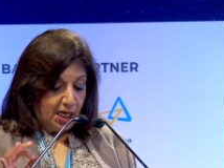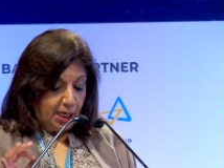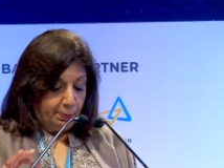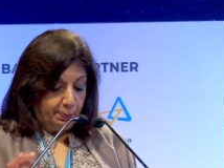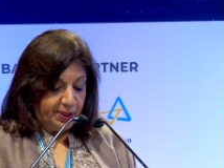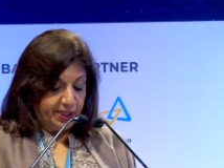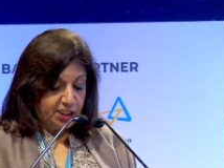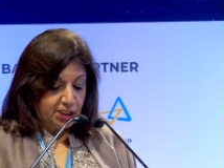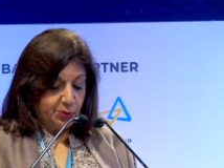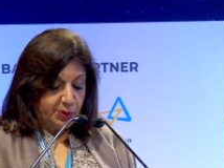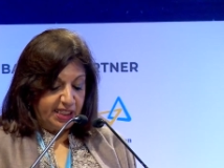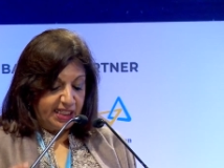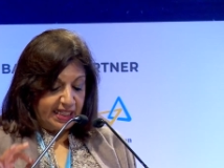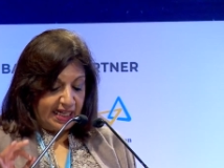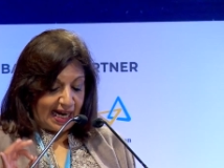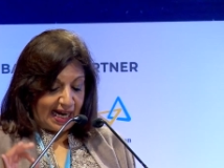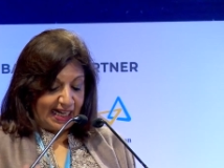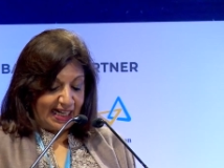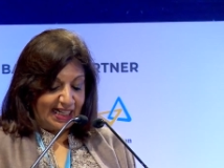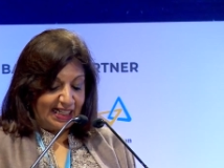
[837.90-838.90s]
between
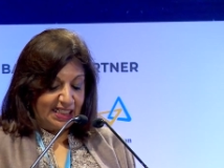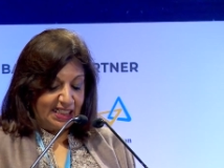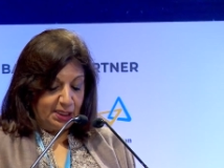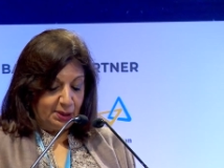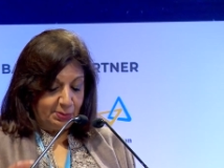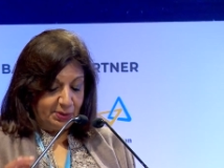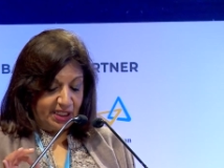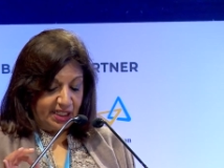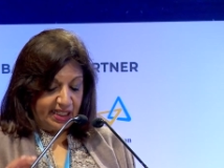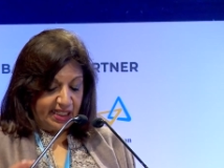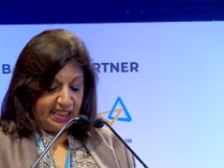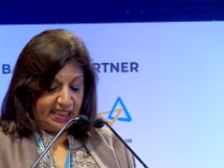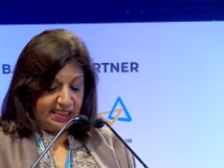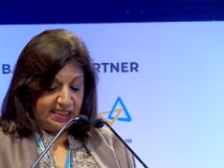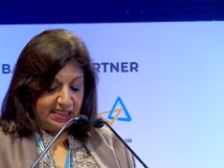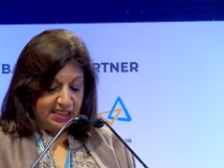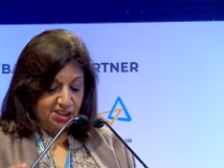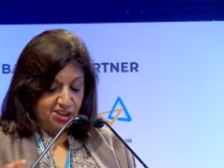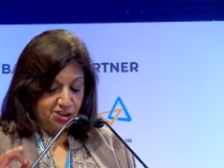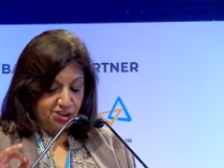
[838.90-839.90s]
academia,
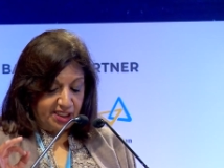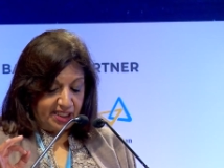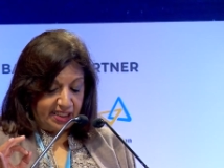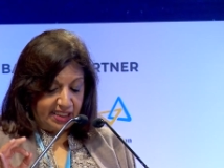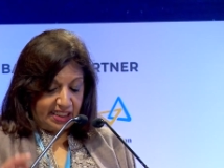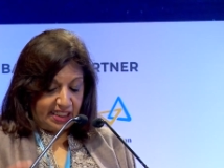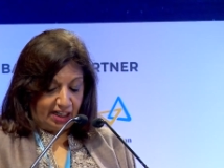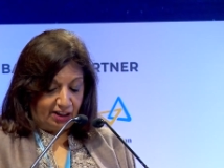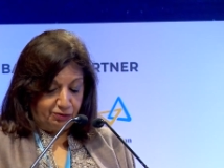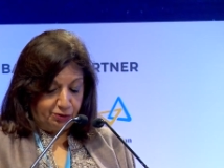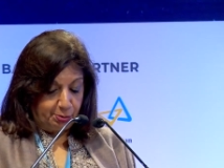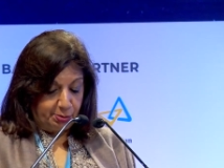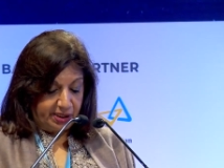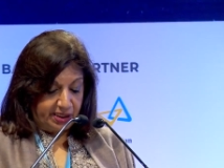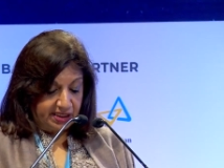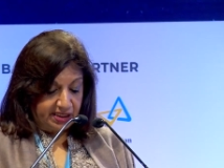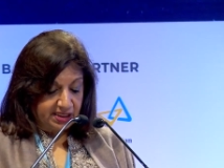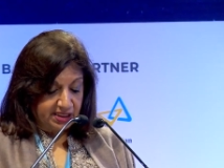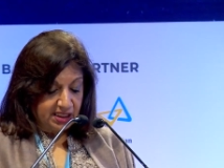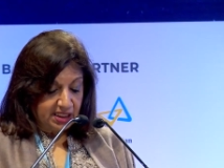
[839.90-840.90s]
industry, and
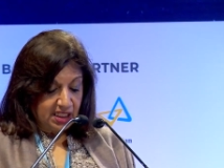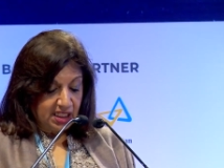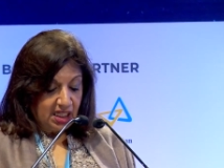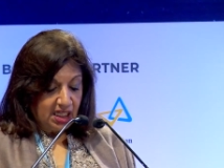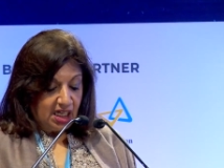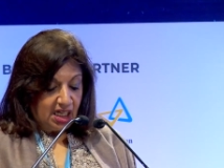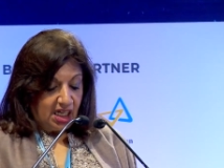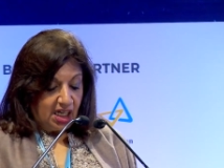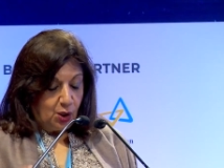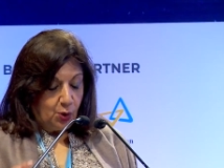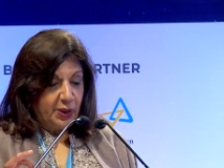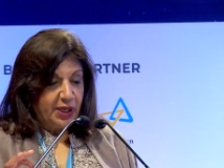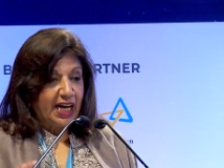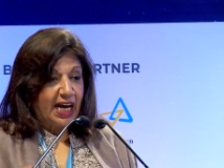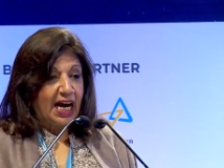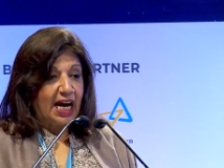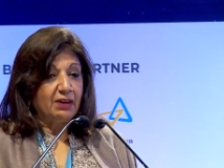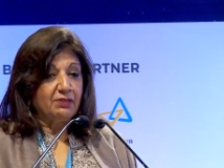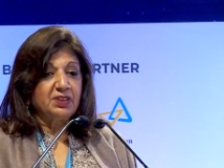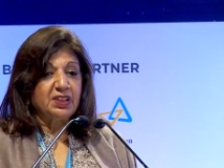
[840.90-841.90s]
government, we
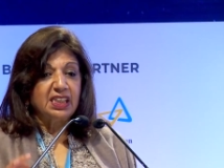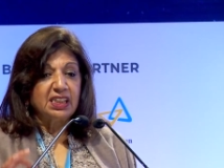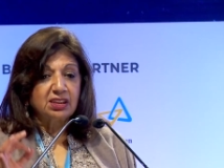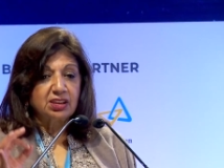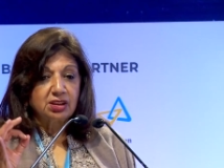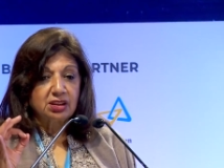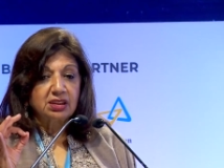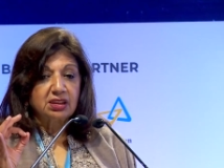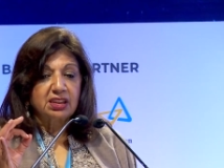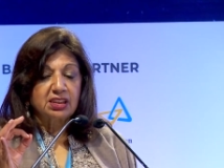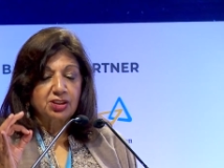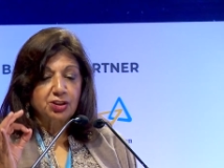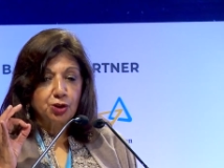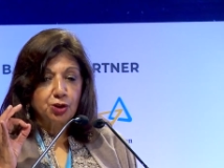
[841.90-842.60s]
have this